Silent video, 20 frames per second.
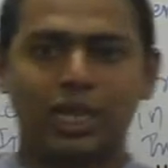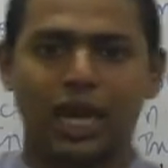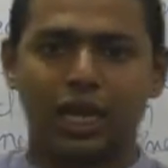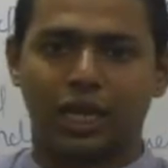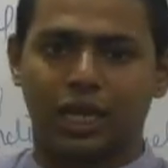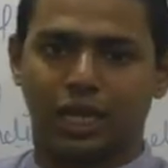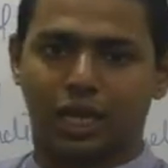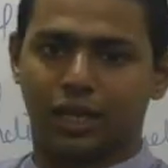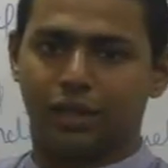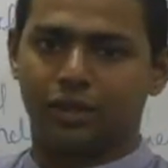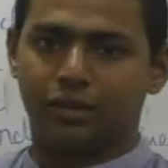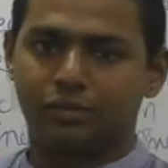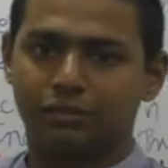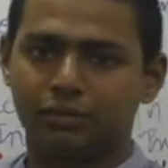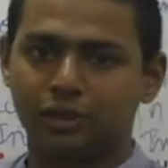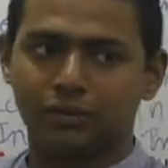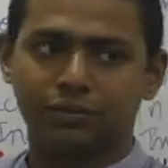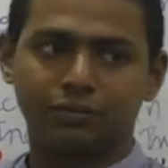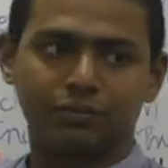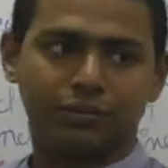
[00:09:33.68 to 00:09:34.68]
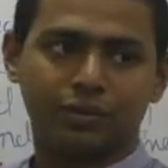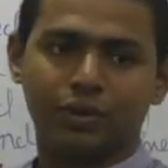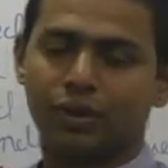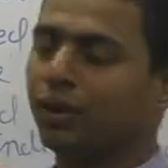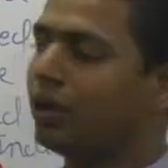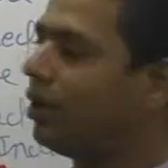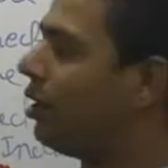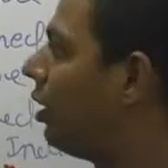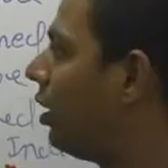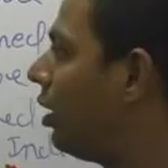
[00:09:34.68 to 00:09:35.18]
category
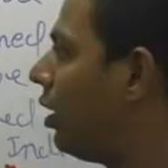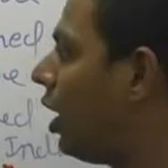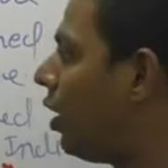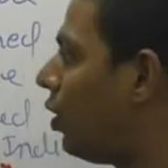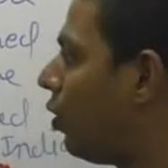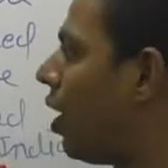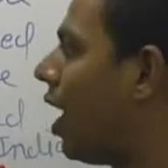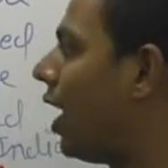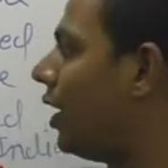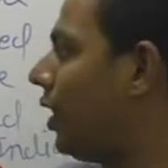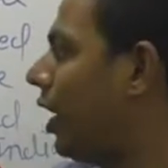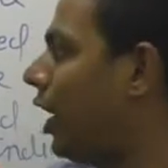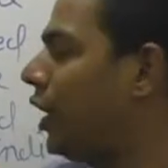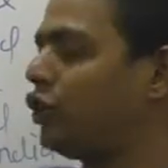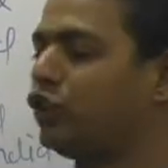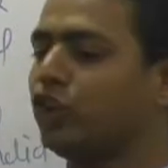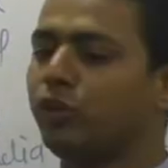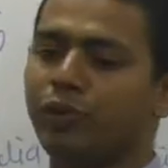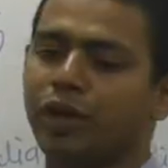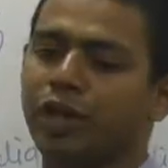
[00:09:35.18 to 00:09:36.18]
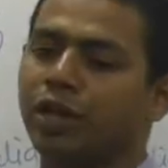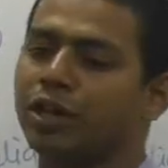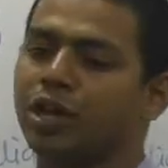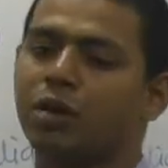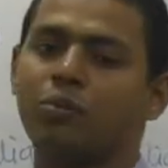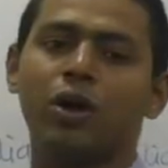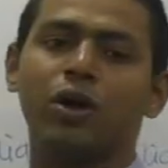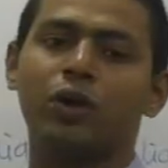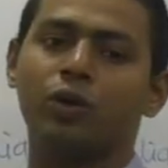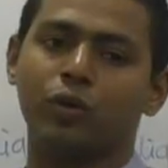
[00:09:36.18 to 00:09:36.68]
yes hello either it should be
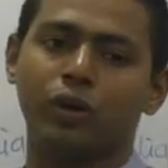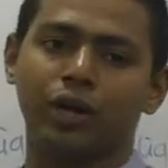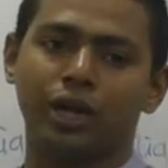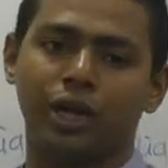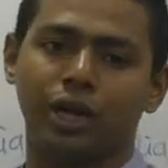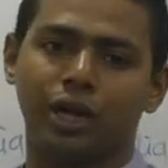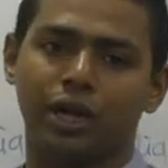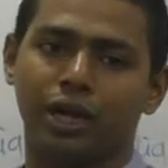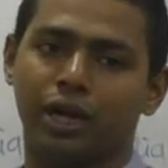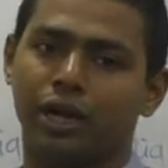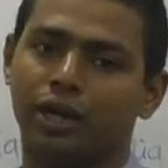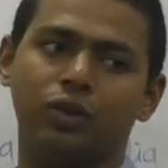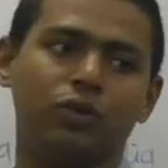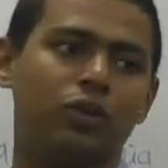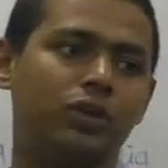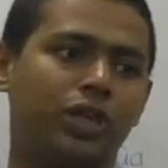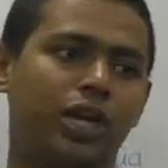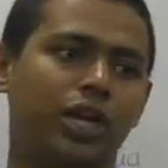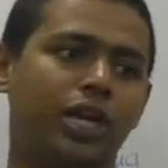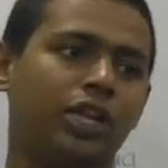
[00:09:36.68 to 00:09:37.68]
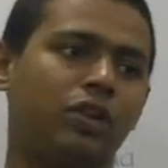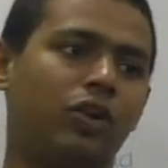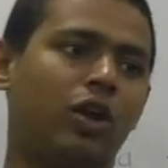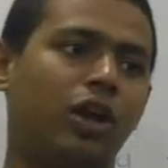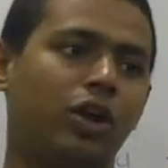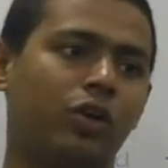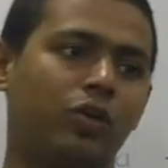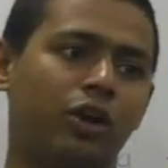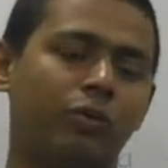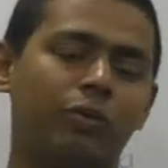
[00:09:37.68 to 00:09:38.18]
income accrued in India no sir it is
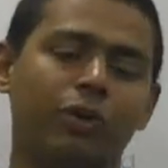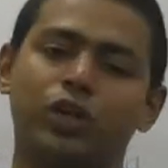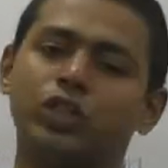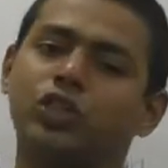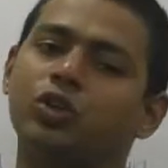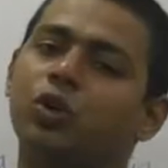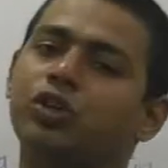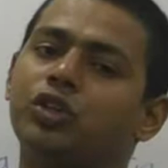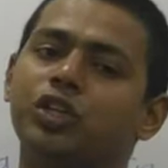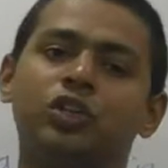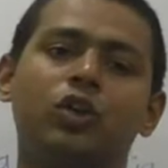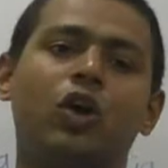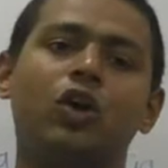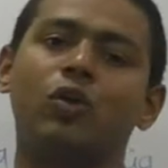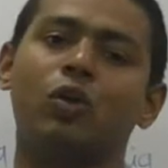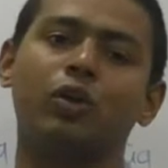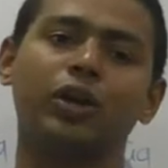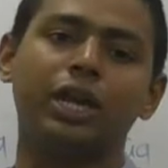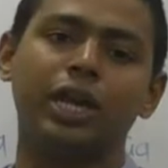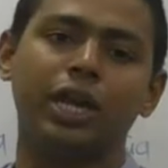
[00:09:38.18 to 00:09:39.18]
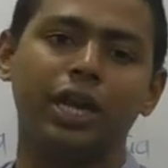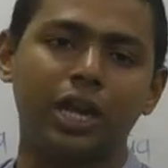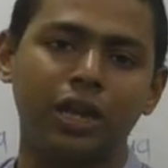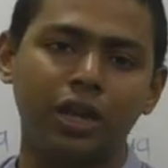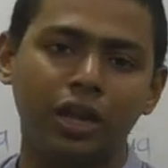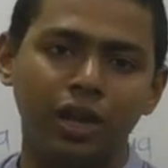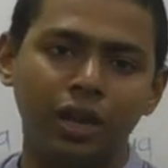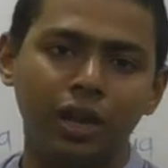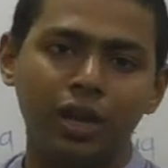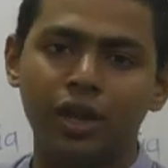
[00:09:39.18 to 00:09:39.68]
not accrued because source is not located
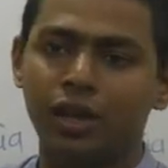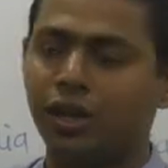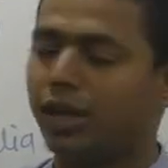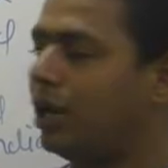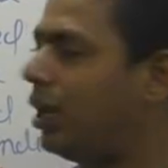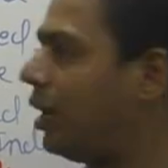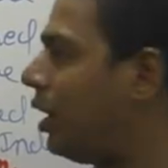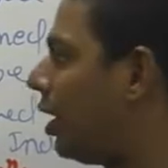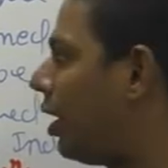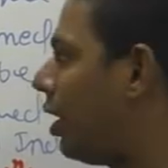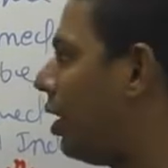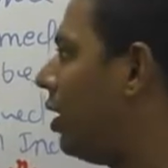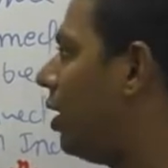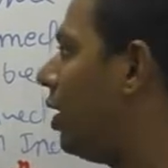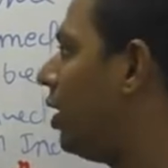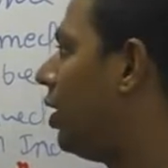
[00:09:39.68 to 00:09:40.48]
in India